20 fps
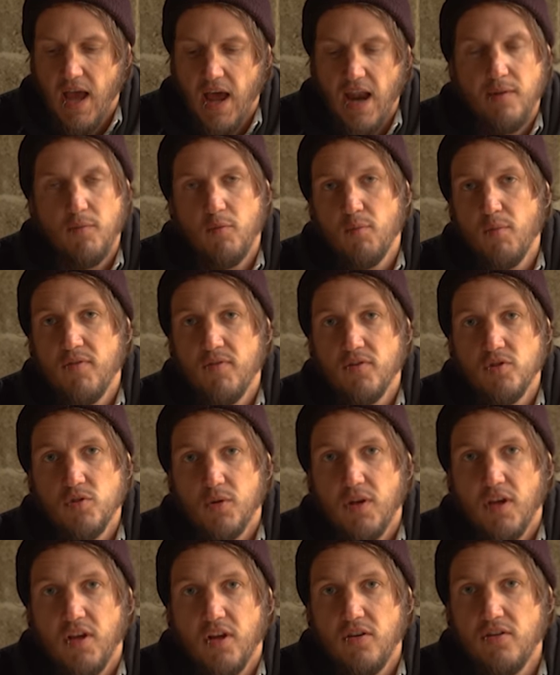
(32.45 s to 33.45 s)
and then we'll move on to
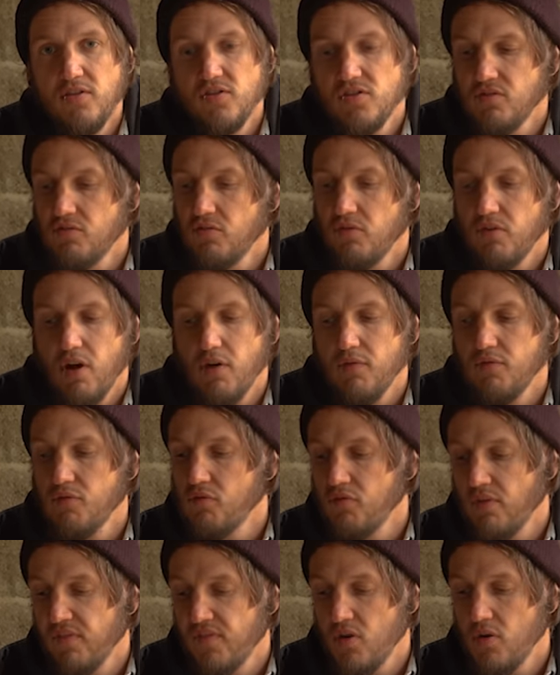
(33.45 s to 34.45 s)
a conclusion or an
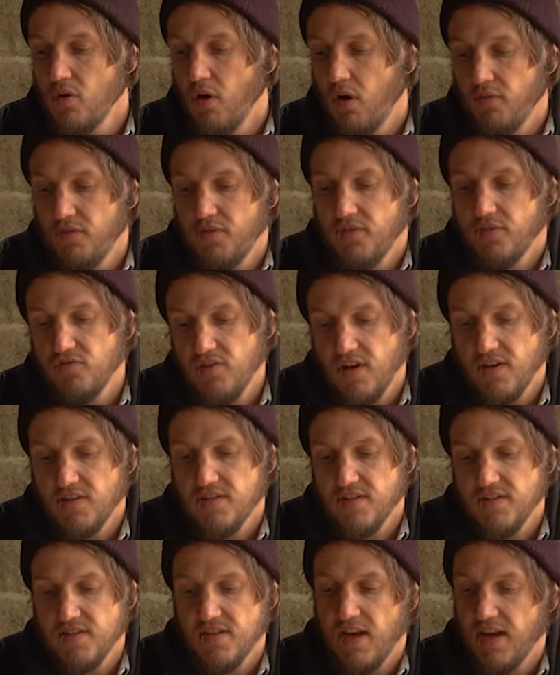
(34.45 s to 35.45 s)
overall review of the
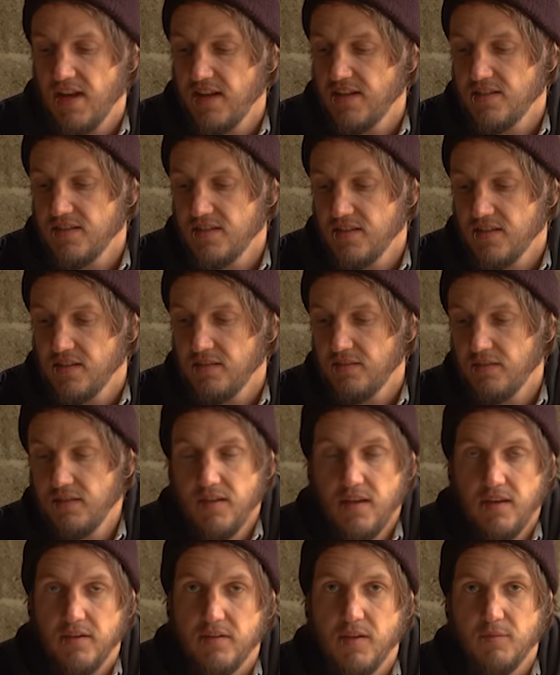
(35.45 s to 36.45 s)
trousers and, uh,
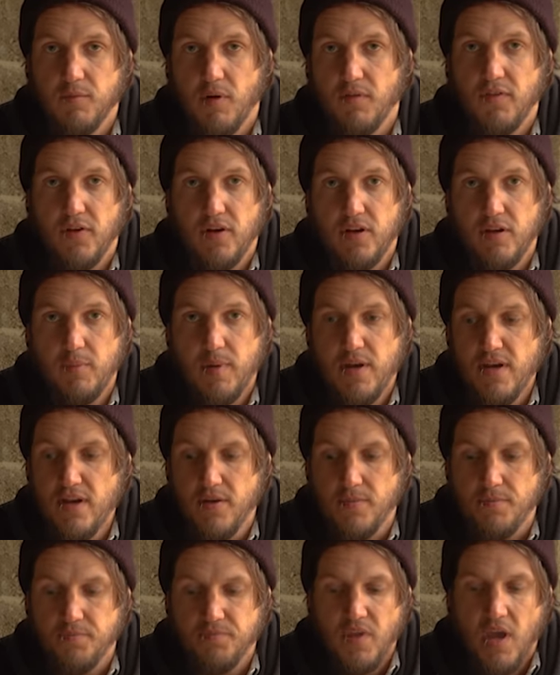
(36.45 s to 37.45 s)
yeah, give my final
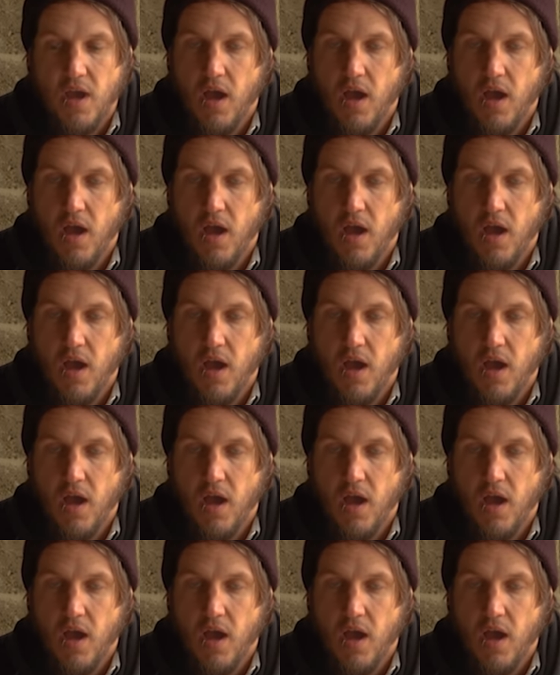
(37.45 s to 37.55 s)
opinion.